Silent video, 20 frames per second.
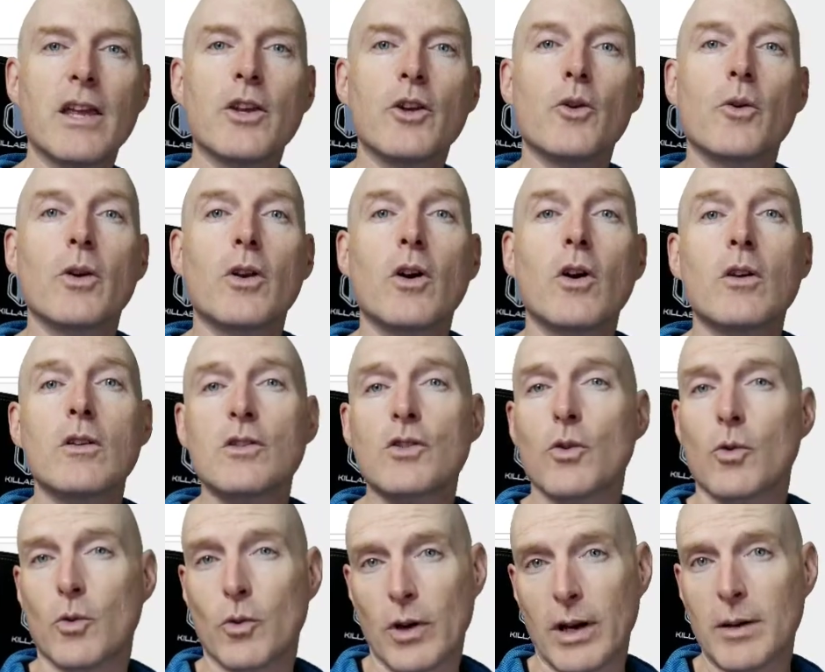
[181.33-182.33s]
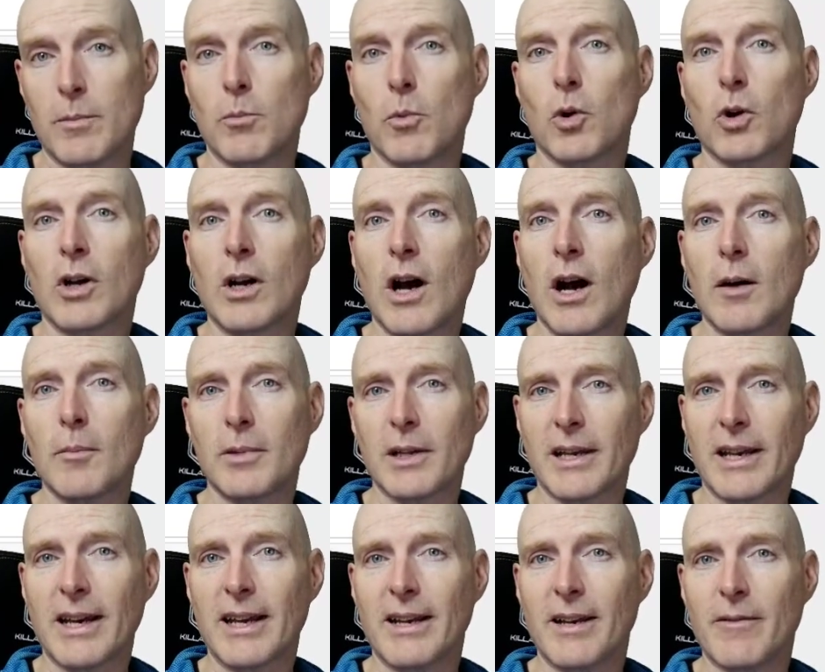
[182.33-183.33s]
can also create more
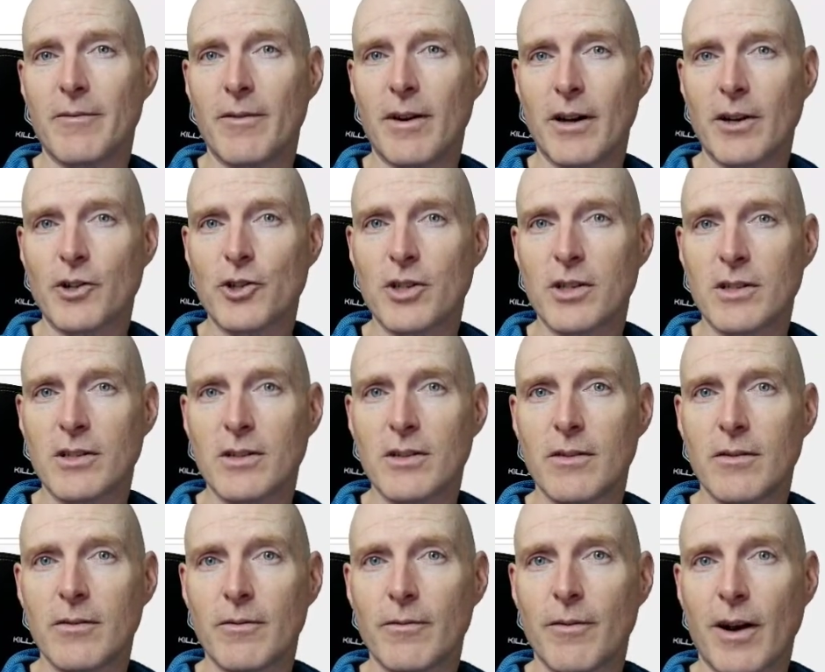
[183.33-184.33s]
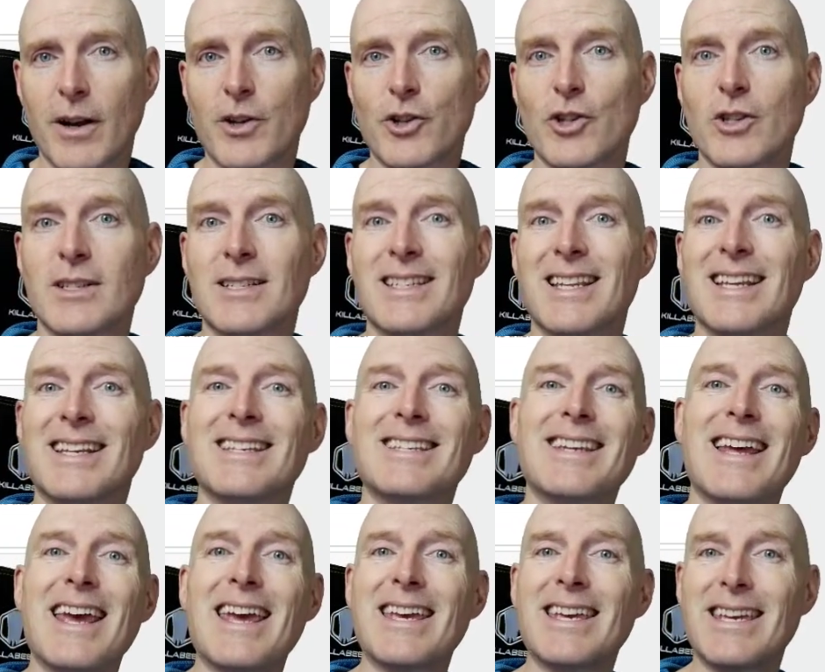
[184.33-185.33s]
complicated functions that
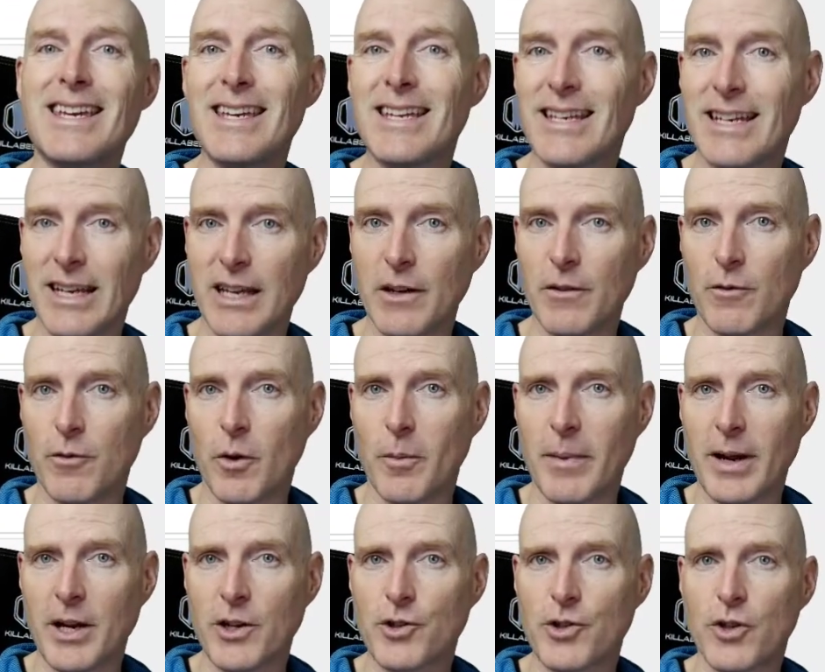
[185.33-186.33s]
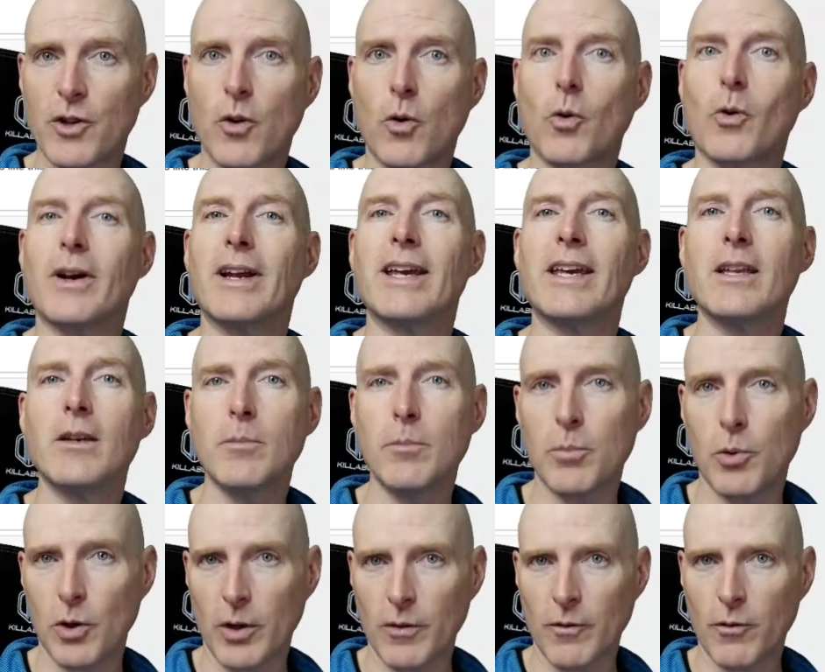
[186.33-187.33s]
take in information or
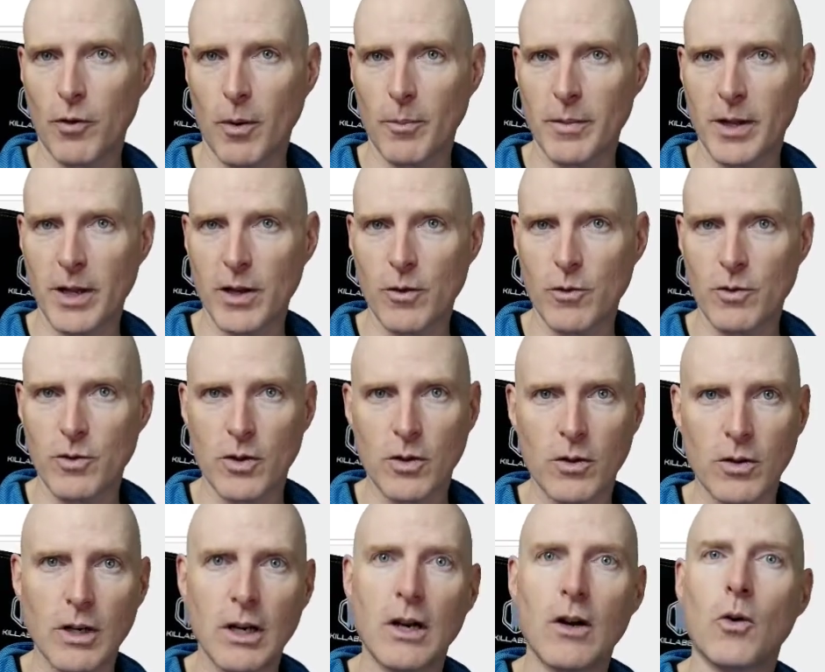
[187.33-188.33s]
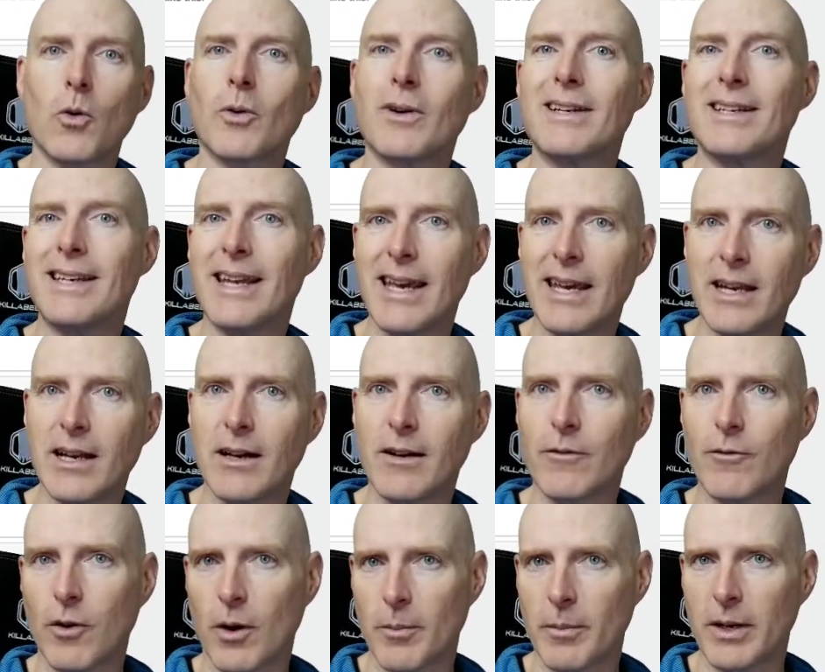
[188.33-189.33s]
input from the user or data
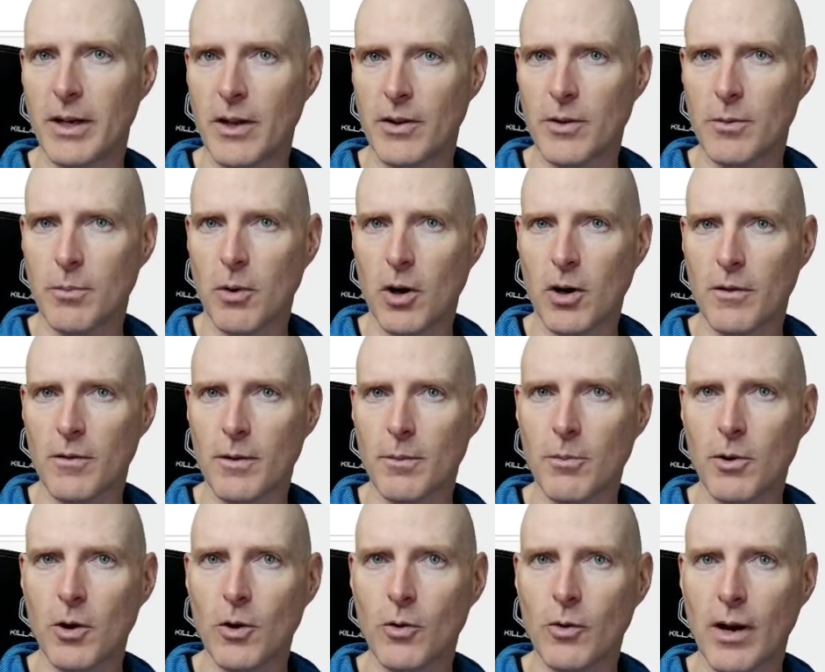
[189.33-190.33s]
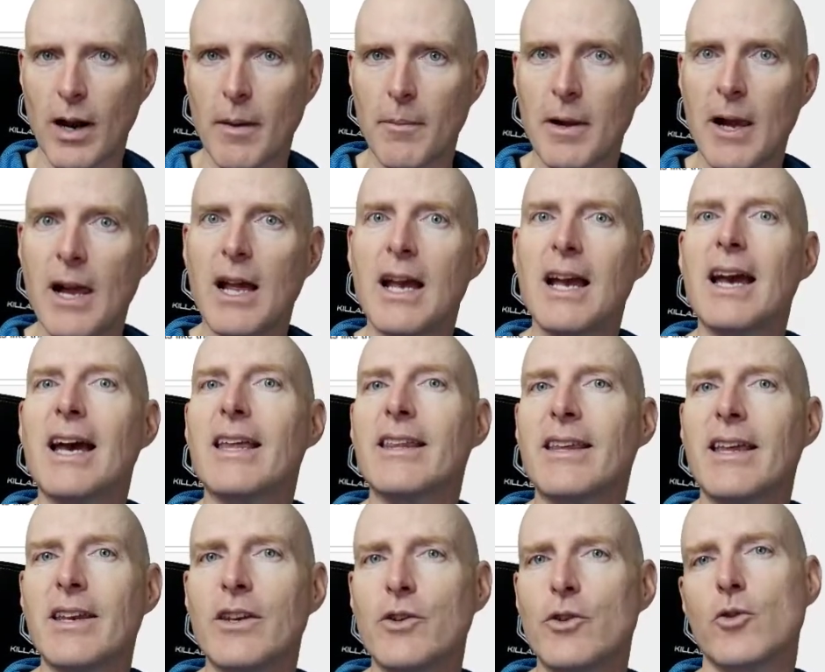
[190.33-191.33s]
from another part of the program, and
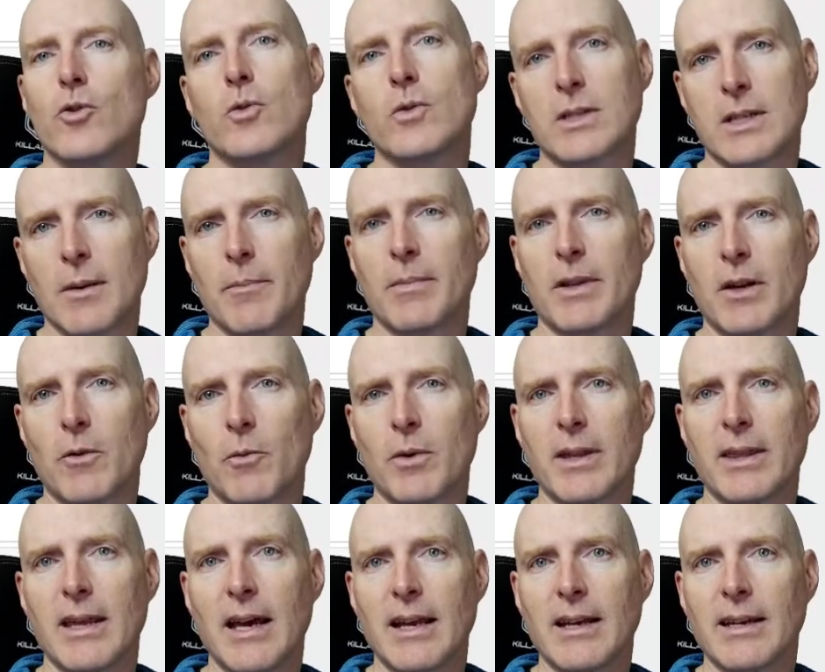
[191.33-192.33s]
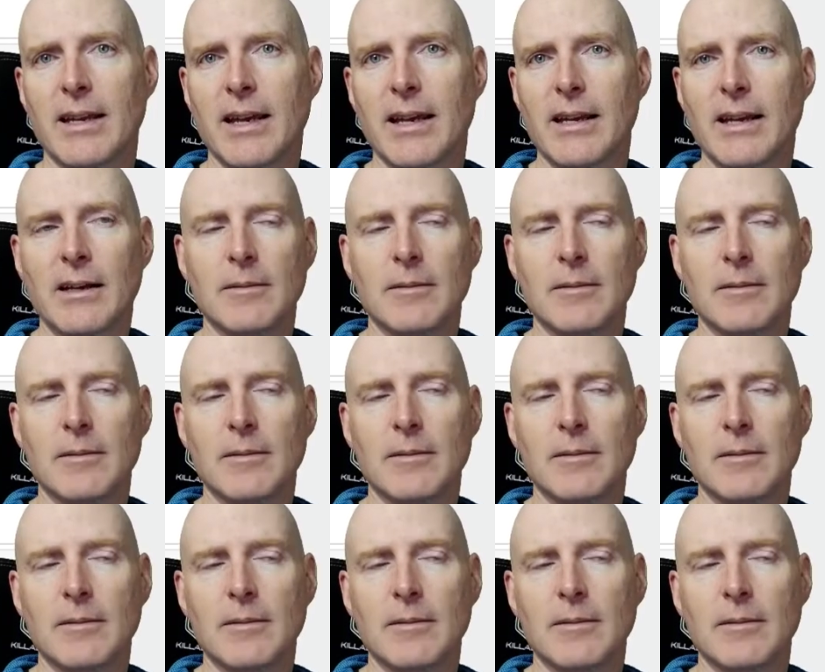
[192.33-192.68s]
then do something with that data.